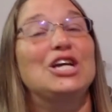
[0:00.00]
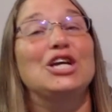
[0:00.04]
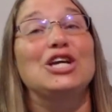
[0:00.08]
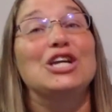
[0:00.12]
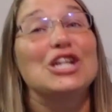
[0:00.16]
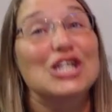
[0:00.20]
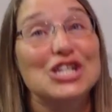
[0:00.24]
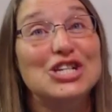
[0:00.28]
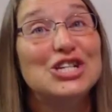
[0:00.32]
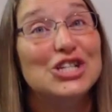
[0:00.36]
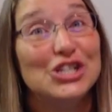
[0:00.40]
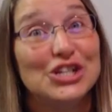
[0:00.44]

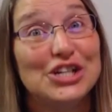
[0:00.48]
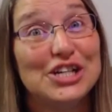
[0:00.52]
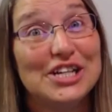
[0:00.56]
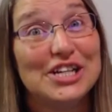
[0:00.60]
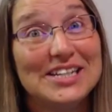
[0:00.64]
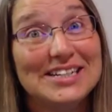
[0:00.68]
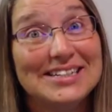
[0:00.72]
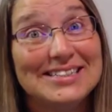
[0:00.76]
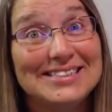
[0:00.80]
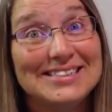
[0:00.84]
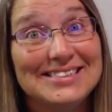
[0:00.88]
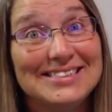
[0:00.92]
you
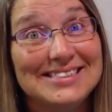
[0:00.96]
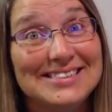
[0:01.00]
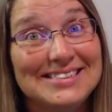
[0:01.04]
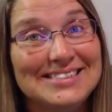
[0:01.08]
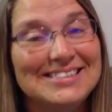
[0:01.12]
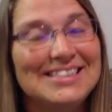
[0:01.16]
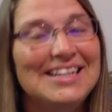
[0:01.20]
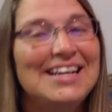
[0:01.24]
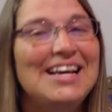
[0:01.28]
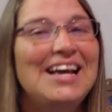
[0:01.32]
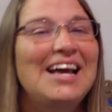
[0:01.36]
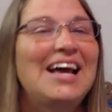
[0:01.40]
should.
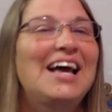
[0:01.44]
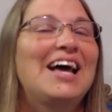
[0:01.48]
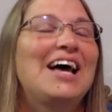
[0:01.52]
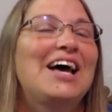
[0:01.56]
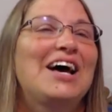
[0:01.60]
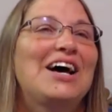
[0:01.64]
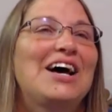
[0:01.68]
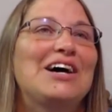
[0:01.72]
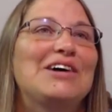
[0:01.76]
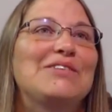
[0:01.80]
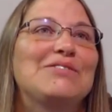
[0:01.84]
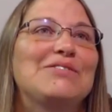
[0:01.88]

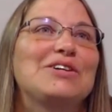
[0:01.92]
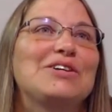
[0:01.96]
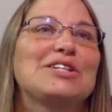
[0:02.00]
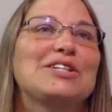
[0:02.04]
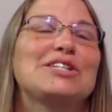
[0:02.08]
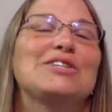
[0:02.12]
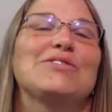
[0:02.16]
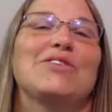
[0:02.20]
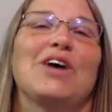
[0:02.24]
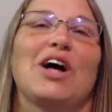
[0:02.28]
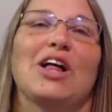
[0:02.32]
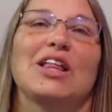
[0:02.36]

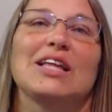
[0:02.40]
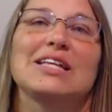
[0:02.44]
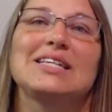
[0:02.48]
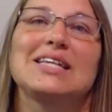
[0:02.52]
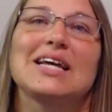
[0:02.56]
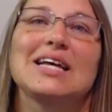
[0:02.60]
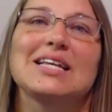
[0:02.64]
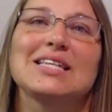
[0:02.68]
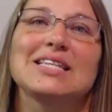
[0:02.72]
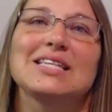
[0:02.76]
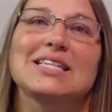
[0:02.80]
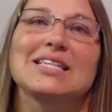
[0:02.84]
First of all, it
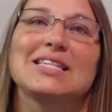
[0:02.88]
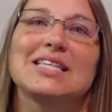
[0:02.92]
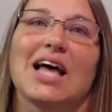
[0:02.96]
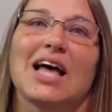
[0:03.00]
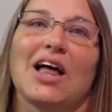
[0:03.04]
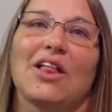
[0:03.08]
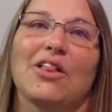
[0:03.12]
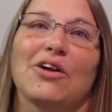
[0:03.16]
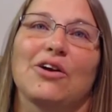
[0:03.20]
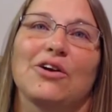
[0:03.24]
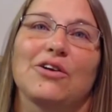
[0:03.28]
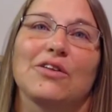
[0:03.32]
tells the
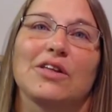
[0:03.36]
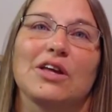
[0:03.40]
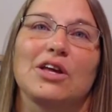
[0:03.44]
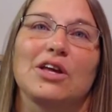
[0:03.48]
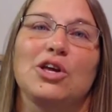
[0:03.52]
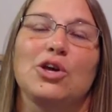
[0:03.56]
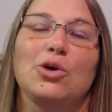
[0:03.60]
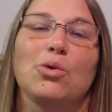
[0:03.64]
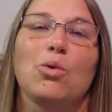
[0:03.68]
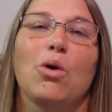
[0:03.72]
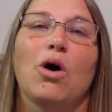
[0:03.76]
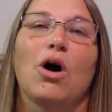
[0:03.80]
seller
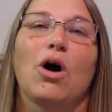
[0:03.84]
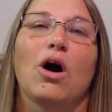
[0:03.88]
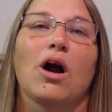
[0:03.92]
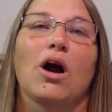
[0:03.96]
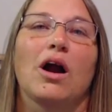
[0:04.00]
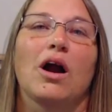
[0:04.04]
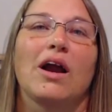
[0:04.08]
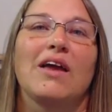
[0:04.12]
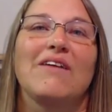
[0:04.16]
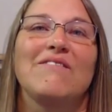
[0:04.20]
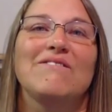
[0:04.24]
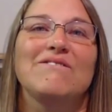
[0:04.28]
that you
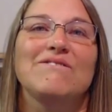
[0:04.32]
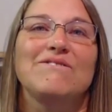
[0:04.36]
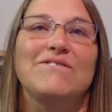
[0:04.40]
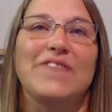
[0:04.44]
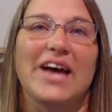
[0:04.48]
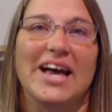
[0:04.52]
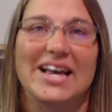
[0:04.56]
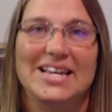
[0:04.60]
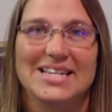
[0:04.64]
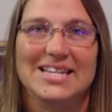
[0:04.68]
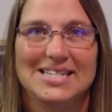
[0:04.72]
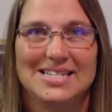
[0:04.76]
are
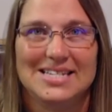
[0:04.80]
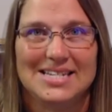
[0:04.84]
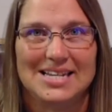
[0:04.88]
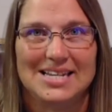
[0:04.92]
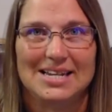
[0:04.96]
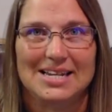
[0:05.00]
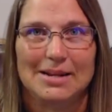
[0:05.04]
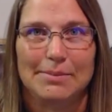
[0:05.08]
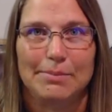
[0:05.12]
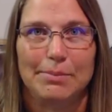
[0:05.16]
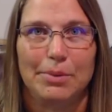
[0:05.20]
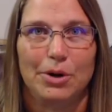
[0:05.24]

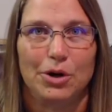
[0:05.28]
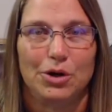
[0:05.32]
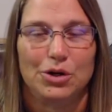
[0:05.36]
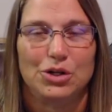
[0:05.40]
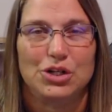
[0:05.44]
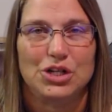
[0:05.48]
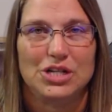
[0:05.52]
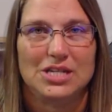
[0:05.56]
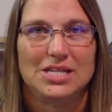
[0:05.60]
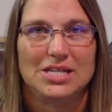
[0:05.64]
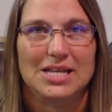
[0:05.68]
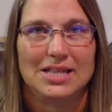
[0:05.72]
invested in
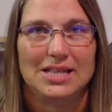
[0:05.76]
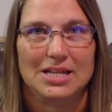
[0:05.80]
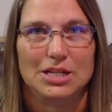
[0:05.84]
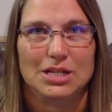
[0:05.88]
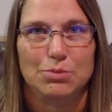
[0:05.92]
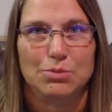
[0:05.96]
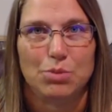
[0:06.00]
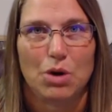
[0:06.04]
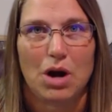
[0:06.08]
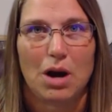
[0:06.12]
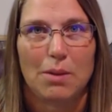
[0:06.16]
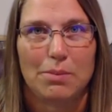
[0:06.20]
purchasing
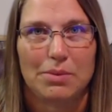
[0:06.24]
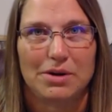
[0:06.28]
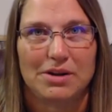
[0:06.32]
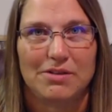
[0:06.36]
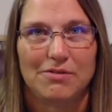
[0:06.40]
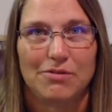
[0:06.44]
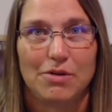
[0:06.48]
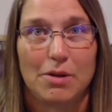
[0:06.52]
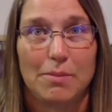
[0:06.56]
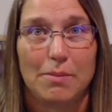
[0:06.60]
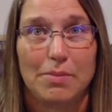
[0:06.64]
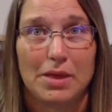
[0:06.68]
this
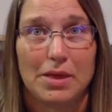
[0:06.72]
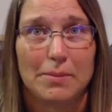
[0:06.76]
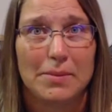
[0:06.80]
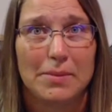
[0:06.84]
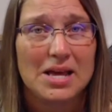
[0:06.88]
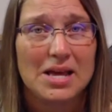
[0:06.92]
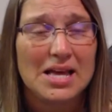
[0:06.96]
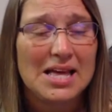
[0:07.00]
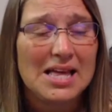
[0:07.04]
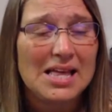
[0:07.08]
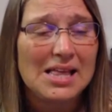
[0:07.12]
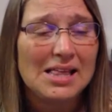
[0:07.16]
property from
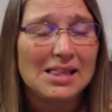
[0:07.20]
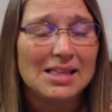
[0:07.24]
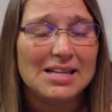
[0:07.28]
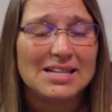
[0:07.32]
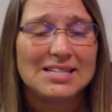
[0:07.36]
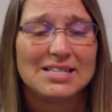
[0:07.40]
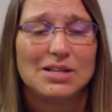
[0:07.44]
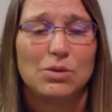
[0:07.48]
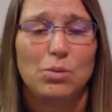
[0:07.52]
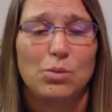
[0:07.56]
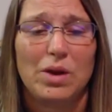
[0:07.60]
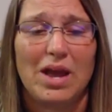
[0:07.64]
them.
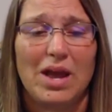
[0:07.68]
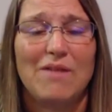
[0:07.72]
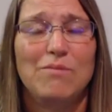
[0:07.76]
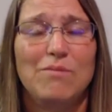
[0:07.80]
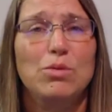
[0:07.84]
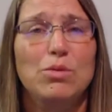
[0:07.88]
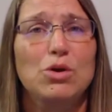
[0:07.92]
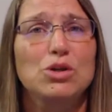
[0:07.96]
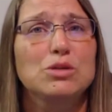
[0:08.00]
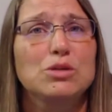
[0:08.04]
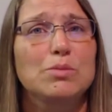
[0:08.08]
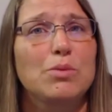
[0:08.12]
Listen, we
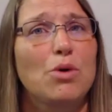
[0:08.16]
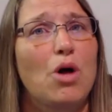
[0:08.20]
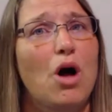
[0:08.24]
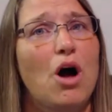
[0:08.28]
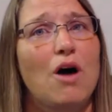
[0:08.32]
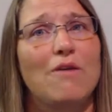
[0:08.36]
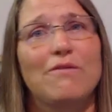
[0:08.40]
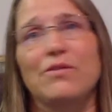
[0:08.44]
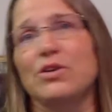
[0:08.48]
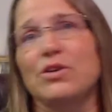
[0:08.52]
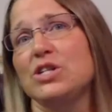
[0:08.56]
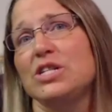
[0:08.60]
have multiple
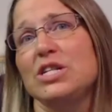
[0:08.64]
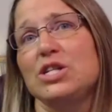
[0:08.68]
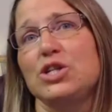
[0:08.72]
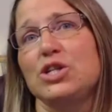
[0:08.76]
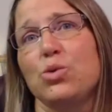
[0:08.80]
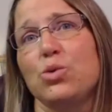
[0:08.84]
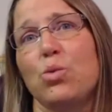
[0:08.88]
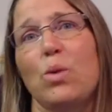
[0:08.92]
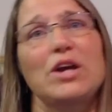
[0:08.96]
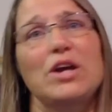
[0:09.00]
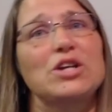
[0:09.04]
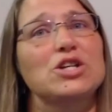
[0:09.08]
offer
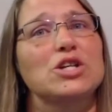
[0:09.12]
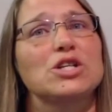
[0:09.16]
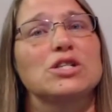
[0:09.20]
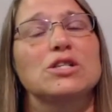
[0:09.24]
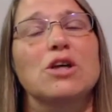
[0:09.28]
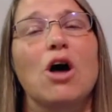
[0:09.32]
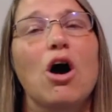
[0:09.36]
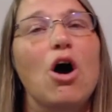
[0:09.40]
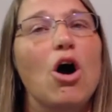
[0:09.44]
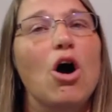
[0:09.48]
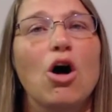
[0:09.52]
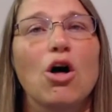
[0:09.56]

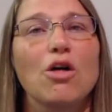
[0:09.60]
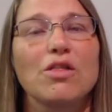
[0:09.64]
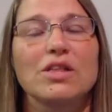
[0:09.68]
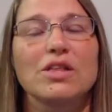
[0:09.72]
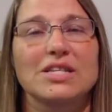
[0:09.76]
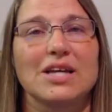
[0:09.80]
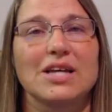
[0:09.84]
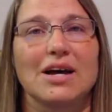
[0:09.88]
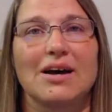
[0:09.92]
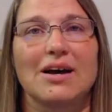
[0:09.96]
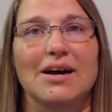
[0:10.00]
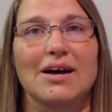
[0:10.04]
situations all
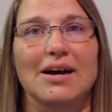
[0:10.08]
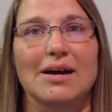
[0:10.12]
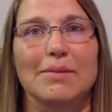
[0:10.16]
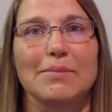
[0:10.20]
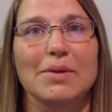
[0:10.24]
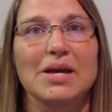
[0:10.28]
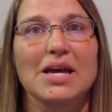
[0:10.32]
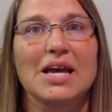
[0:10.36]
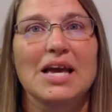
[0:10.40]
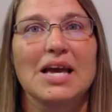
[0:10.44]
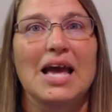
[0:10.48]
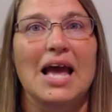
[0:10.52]
the
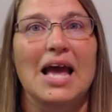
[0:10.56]
time,